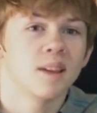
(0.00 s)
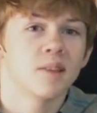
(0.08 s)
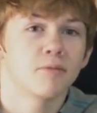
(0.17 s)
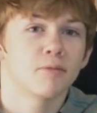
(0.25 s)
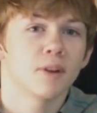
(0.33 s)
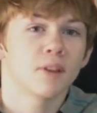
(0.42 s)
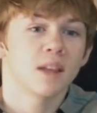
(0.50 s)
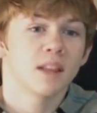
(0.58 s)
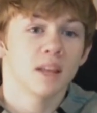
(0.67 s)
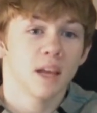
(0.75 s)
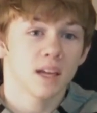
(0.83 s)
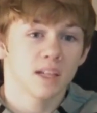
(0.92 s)
he can find
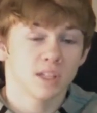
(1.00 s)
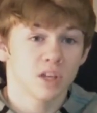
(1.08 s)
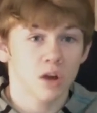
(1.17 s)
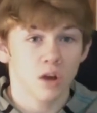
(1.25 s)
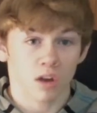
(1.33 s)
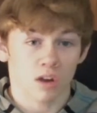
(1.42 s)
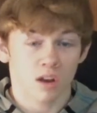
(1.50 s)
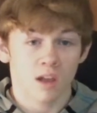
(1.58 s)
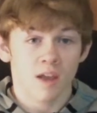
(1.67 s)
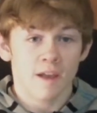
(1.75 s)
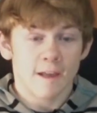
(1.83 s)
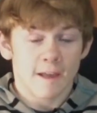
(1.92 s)
that the egg is gone.
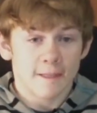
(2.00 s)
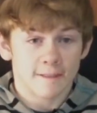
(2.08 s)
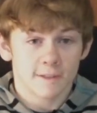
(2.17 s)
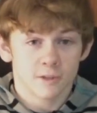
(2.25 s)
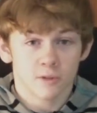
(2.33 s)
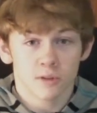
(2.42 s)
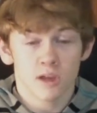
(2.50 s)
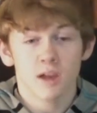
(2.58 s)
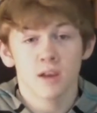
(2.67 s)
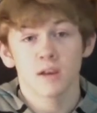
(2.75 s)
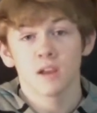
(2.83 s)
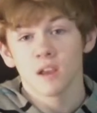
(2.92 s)
And so
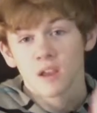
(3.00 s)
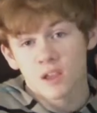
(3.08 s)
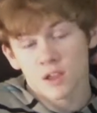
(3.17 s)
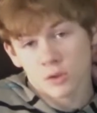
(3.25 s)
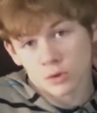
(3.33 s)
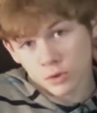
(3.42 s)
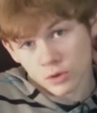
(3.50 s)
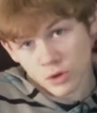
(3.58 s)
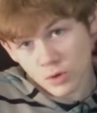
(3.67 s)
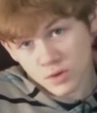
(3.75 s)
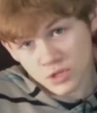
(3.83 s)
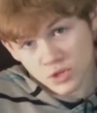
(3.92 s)
then he'll
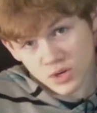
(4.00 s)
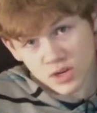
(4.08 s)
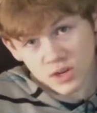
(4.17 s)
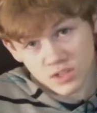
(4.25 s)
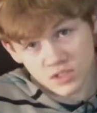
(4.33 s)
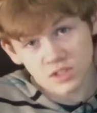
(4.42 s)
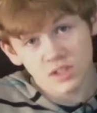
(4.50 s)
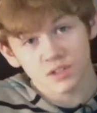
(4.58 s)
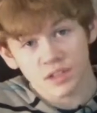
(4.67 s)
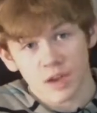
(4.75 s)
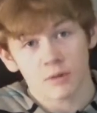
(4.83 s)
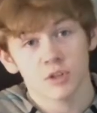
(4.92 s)
go and track
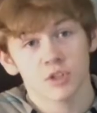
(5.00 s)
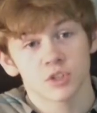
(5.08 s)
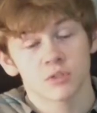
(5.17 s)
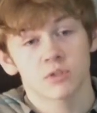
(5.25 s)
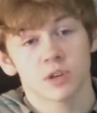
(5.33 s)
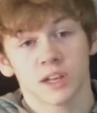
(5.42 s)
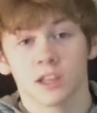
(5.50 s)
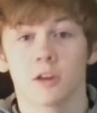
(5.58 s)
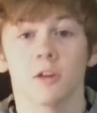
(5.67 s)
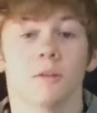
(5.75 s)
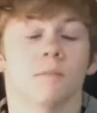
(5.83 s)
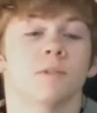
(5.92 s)
Godzilla down and try to
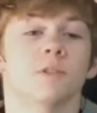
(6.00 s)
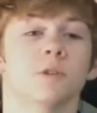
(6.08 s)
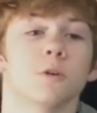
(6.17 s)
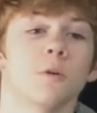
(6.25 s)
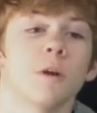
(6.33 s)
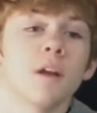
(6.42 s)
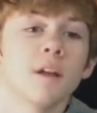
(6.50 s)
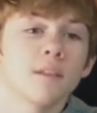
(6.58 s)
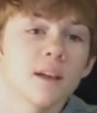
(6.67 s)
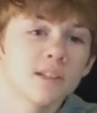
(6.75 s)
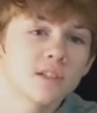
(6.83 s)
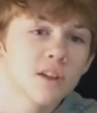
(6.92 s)
kill him. So
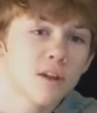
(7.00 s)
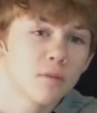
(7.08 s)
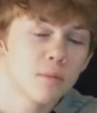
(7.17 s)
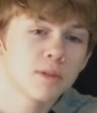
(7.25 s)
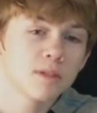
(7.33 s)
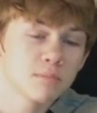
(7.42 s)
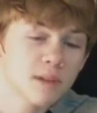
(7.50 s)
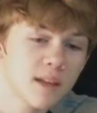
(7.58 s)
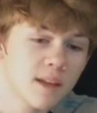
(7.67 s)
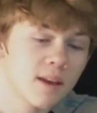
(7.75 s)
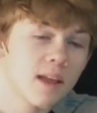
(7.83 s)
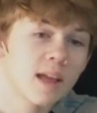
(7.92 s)
that's the government's
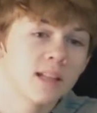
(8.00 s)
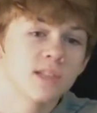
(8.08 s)
plan.